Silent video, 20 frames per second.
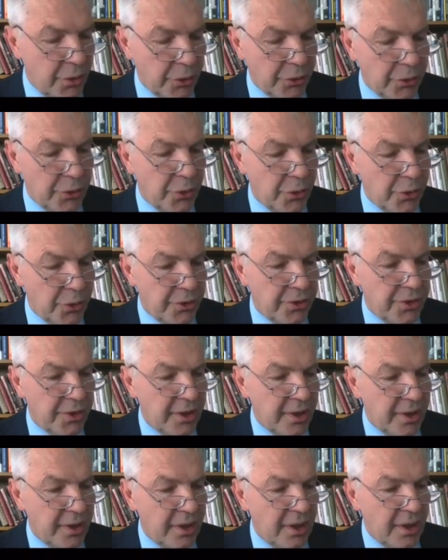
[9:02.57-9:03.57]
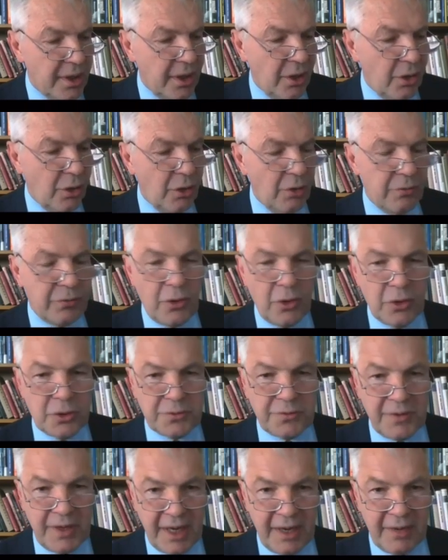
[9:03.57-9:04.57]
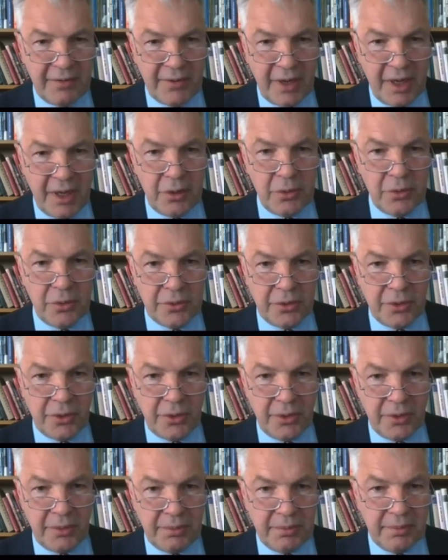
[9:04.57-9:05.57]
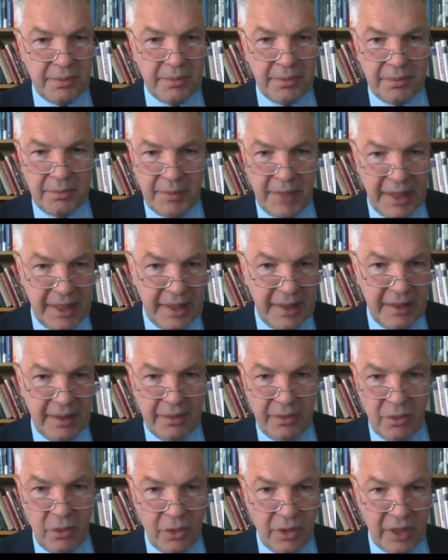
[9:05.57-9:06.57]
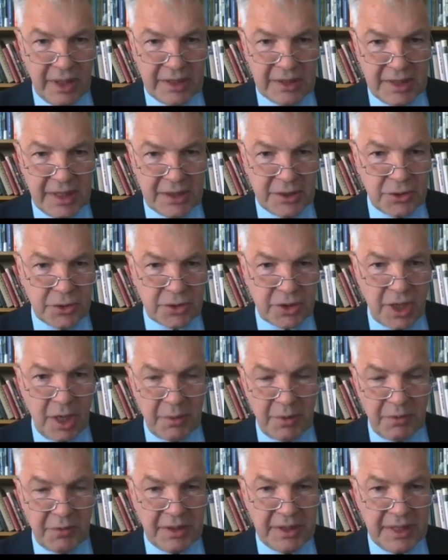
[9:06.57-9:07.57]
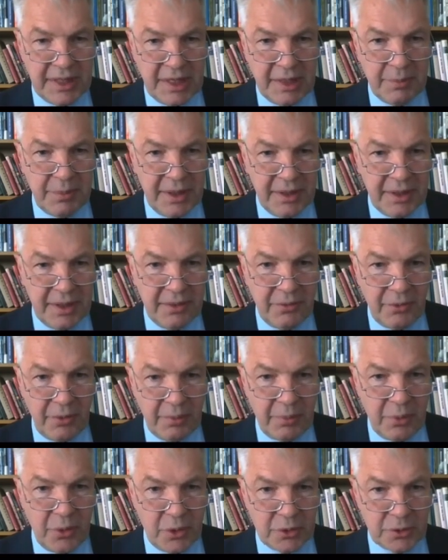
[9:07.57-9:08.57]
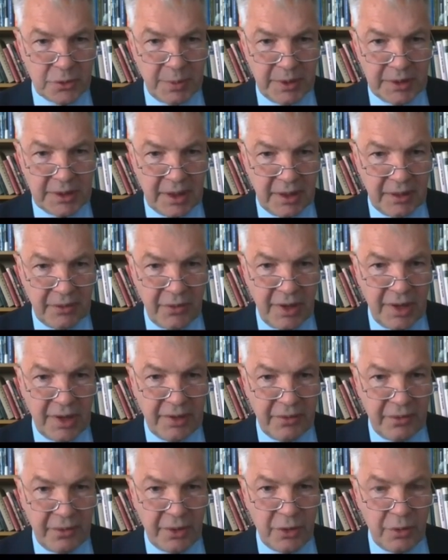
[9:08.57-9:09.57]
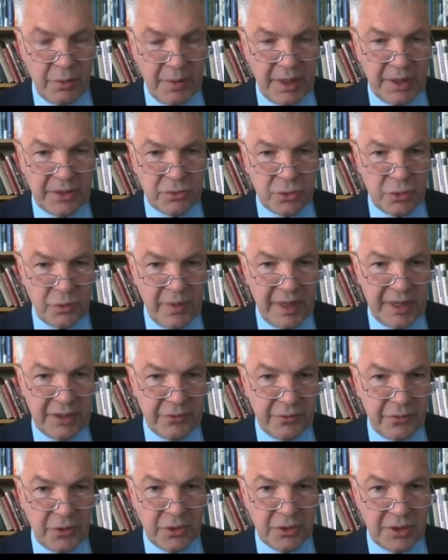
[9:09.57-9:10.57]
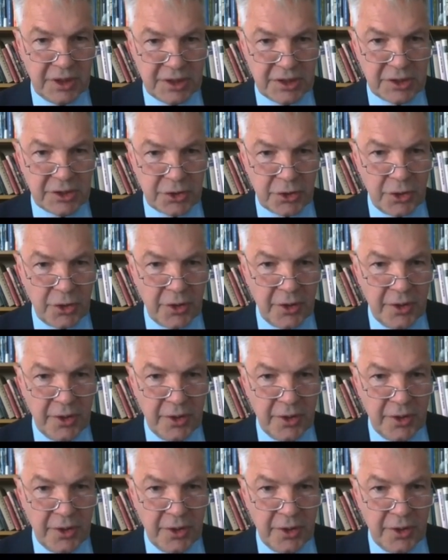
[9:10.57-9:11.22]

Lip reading: occurred, of course we have now the many organizations coming with independent reports, but I really recommend to wait for this